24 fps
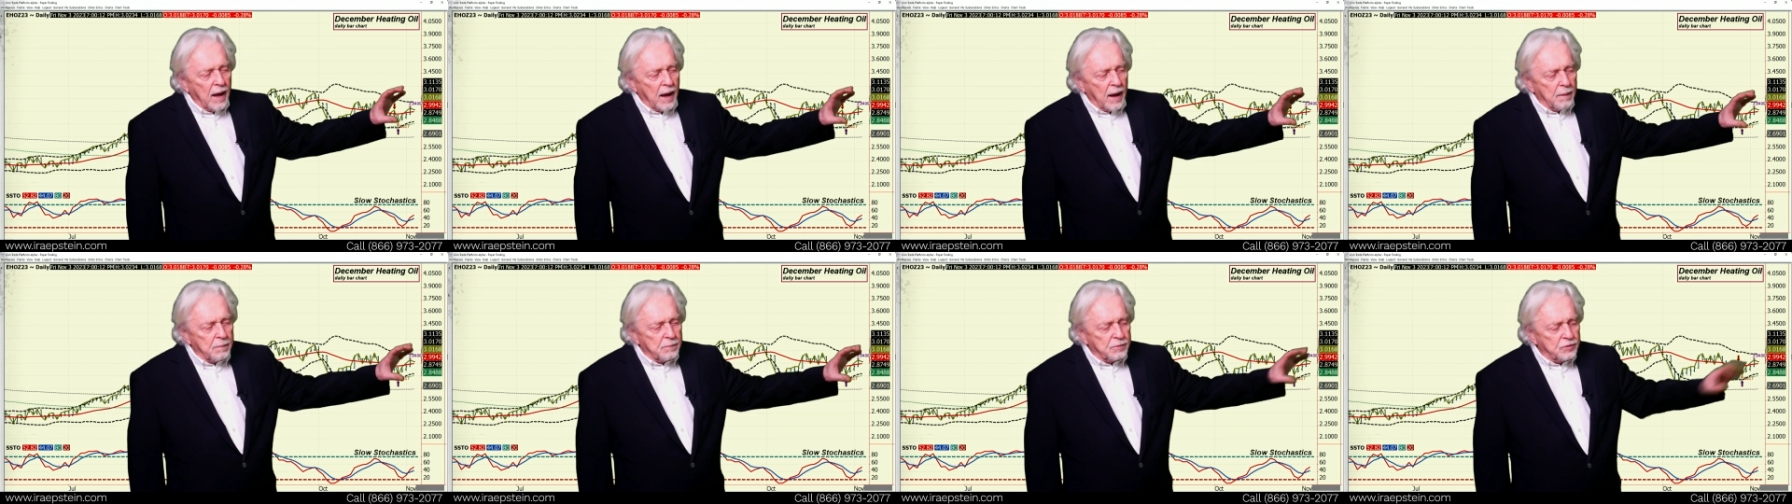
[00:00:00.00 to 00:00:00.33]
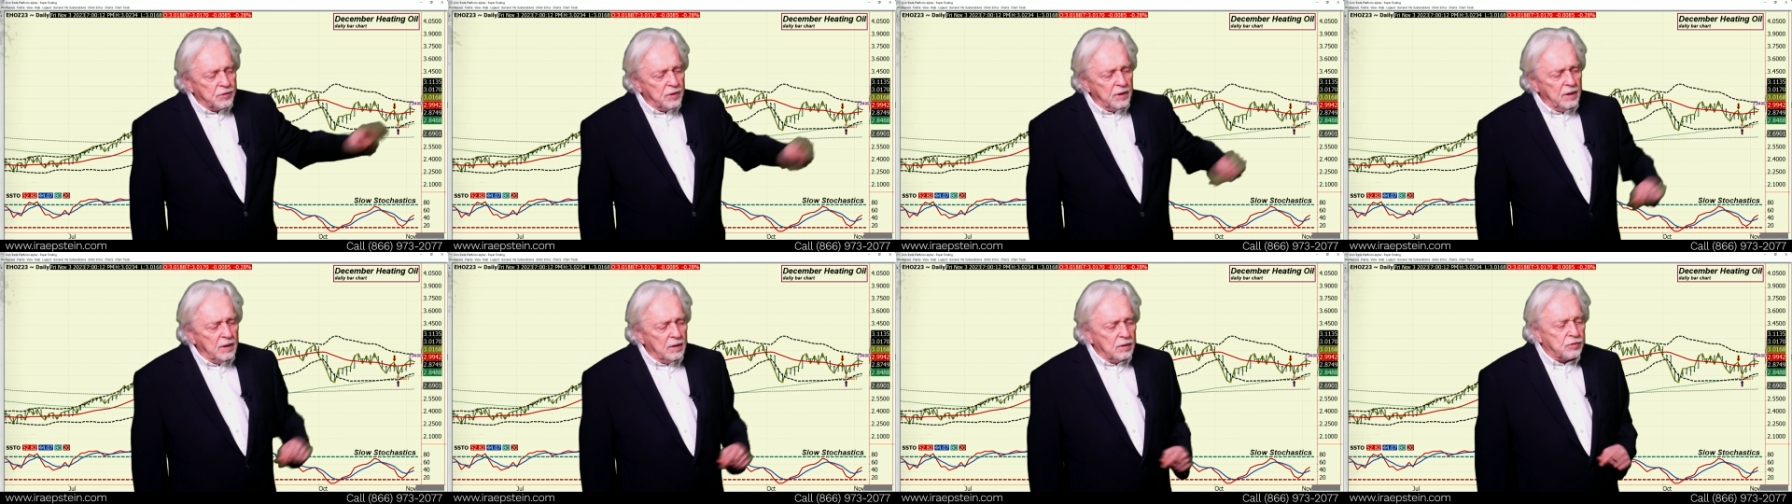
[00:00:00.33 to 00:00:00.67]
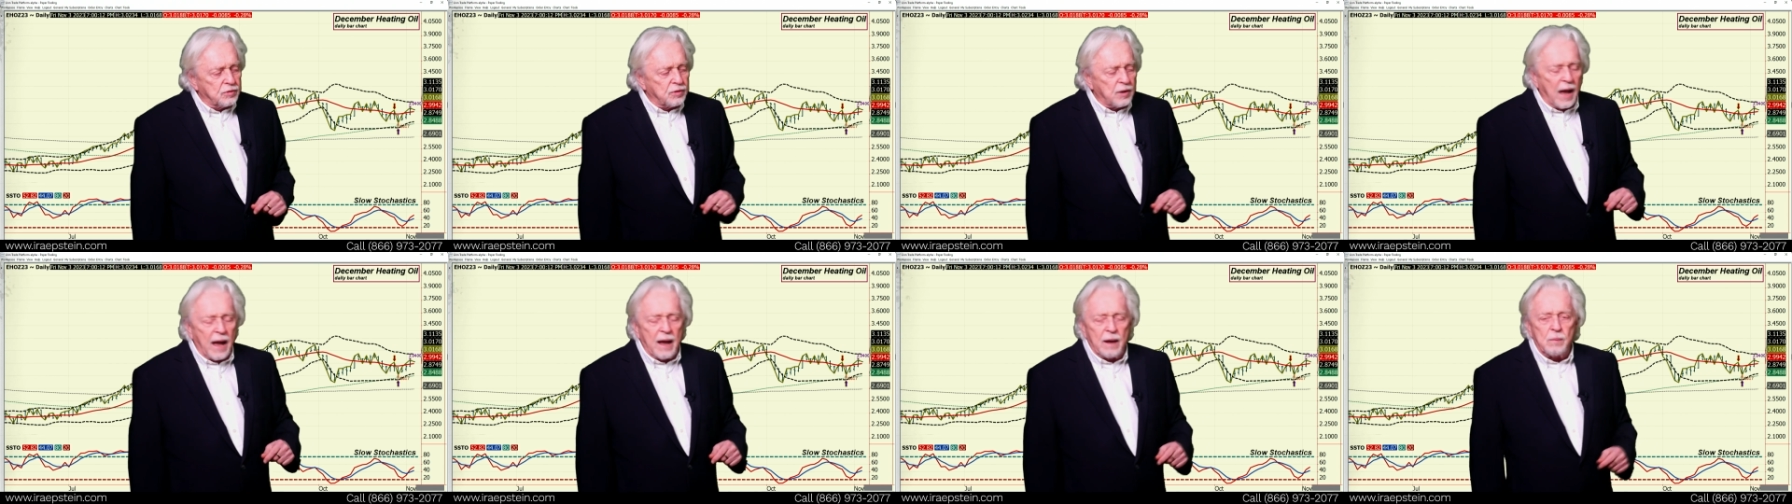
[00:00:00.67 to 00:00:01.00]
I'm seeing
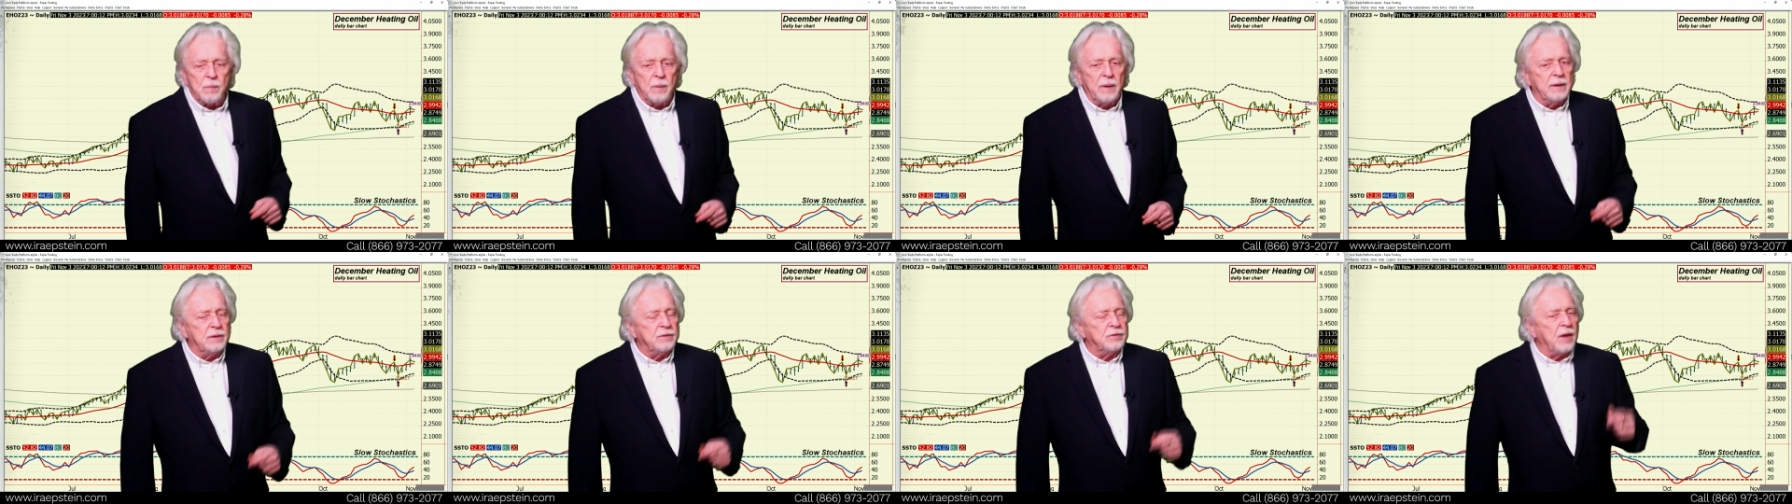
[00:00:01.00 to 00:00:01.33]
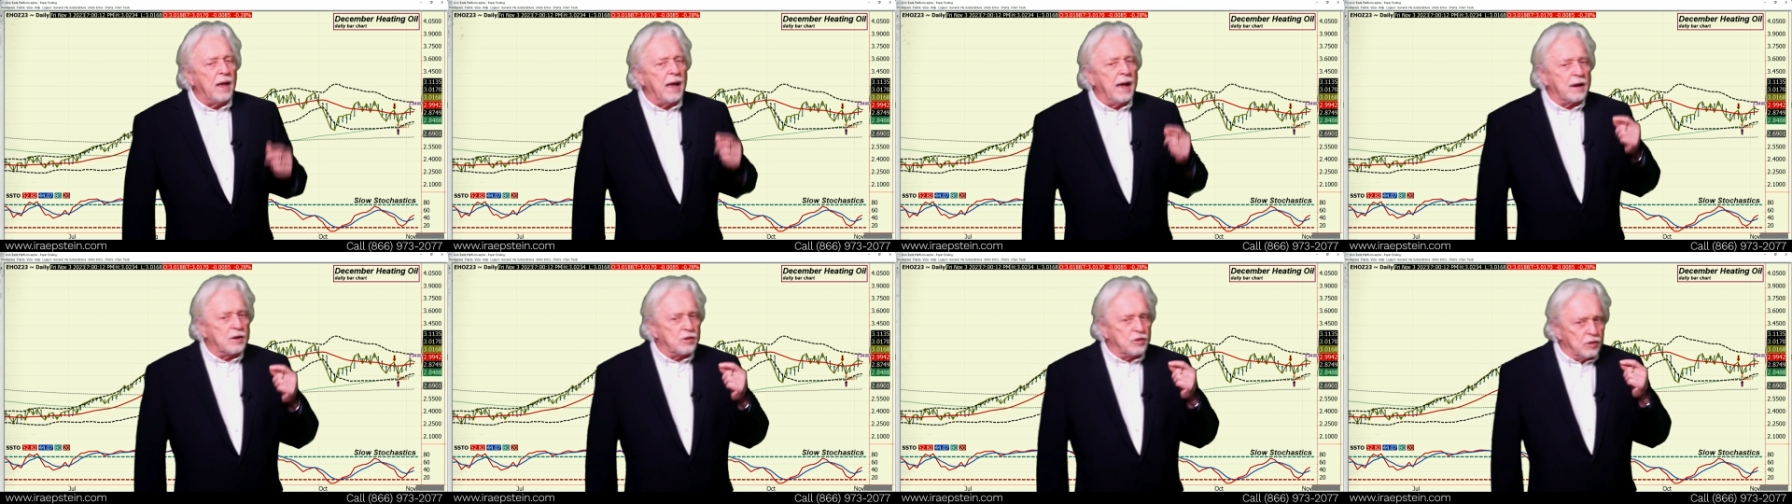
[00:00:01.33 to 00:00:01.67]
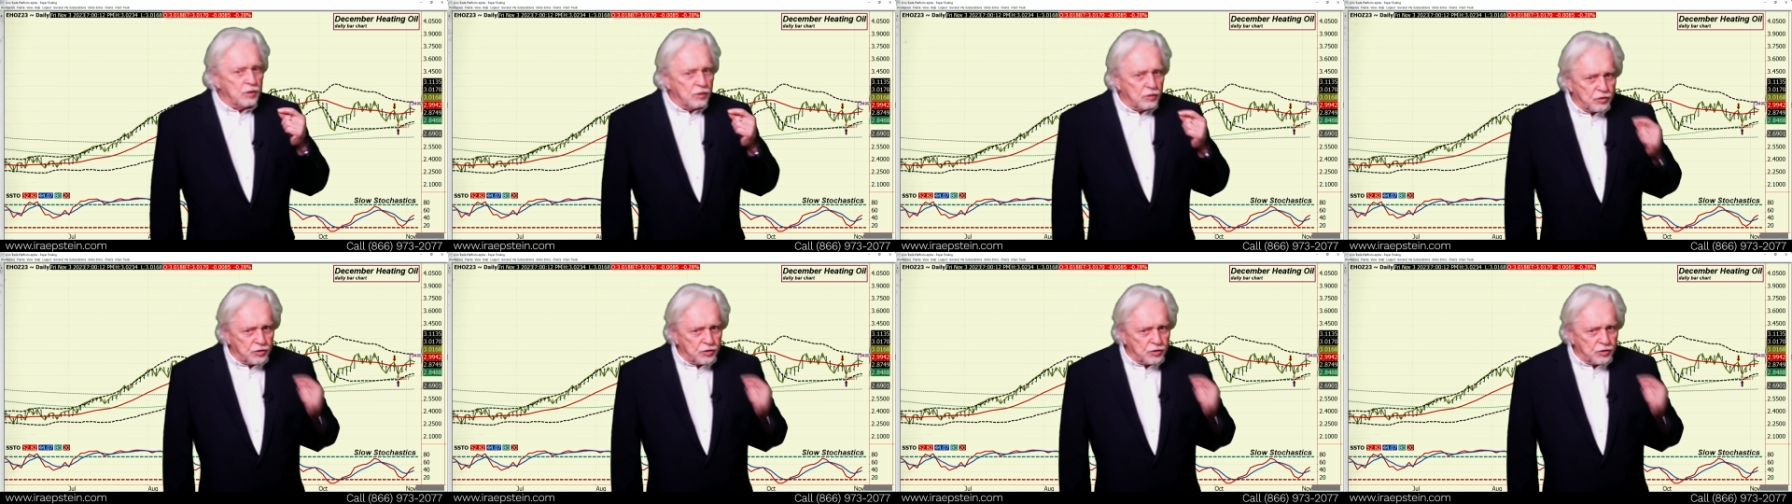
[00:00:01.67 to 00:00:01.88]
sideways action.